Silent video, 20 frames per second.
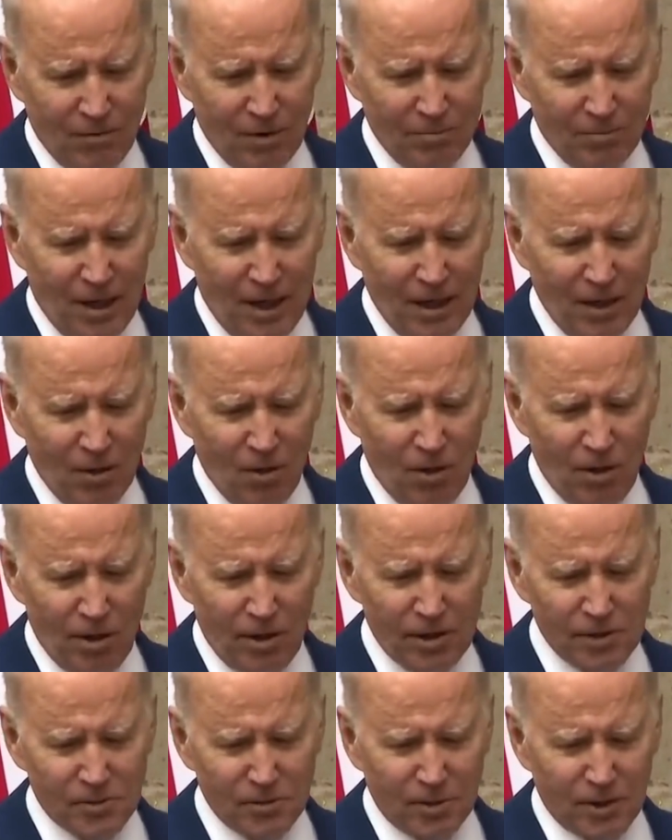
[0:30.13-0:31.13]
When my
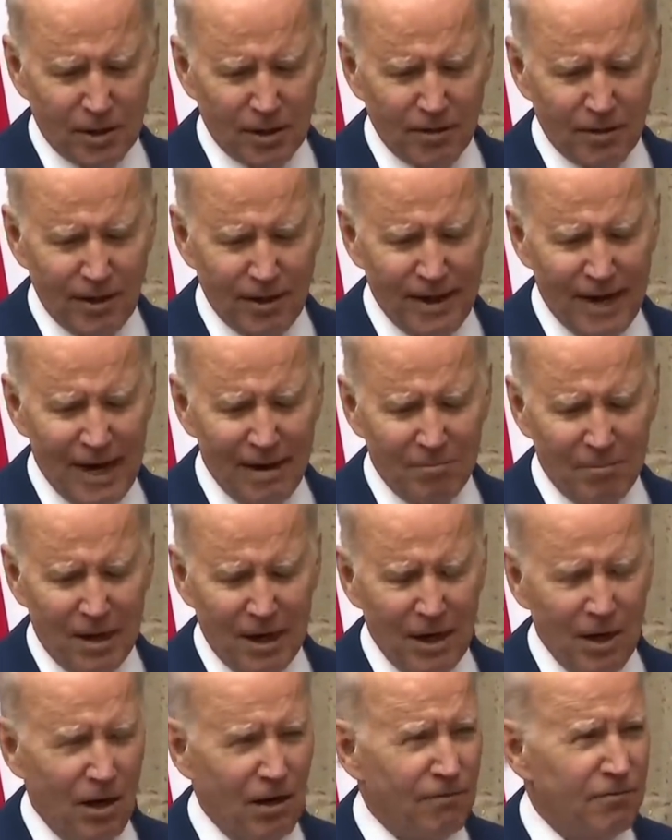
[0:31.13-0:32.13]
lawyers were clearing out
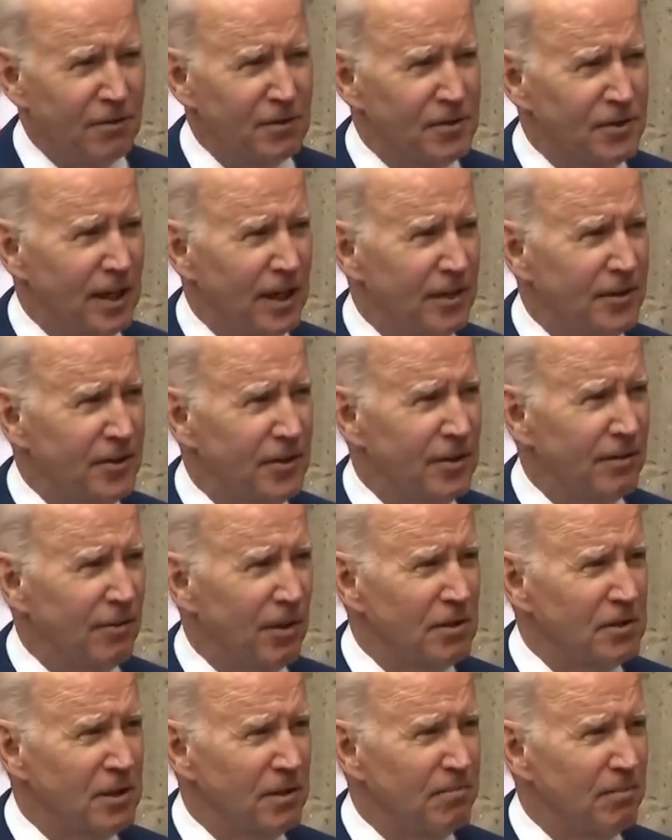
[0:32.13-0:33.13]
my office at the
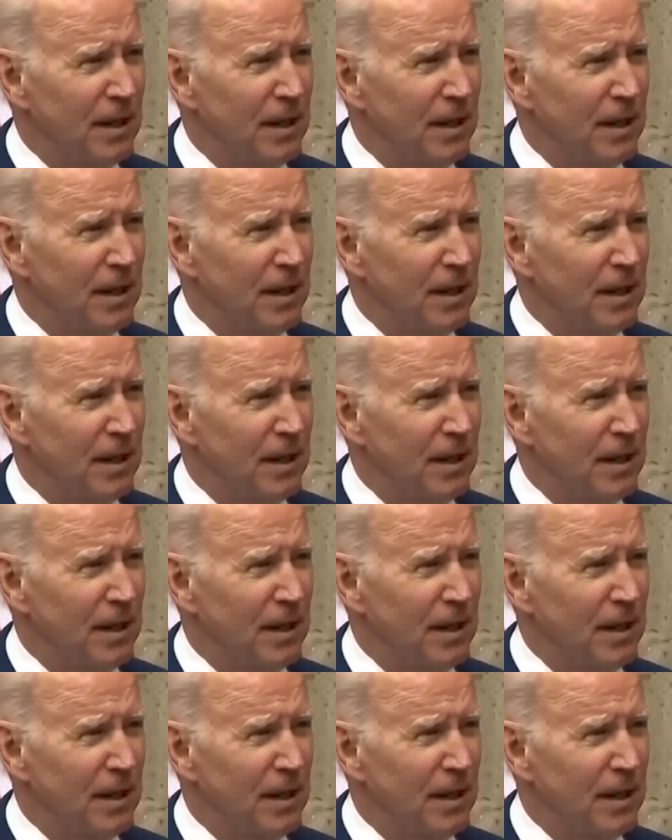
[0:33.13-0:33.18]
University